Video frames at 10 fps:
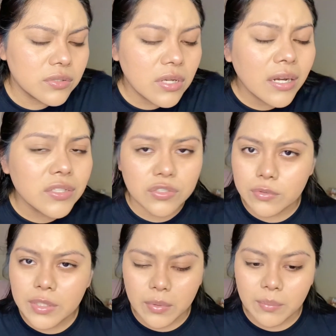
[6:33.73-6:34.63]
not a
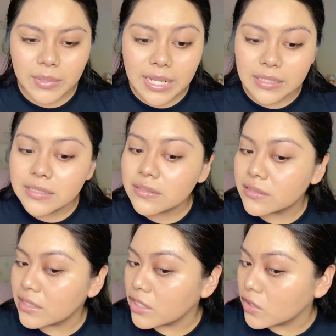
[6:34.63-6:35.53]
dewy one, but at
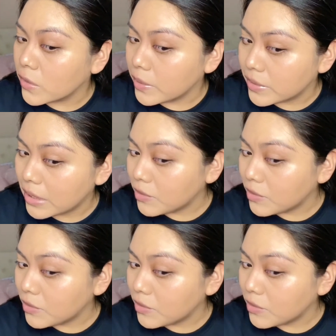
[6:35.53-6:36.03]
least a glowy one.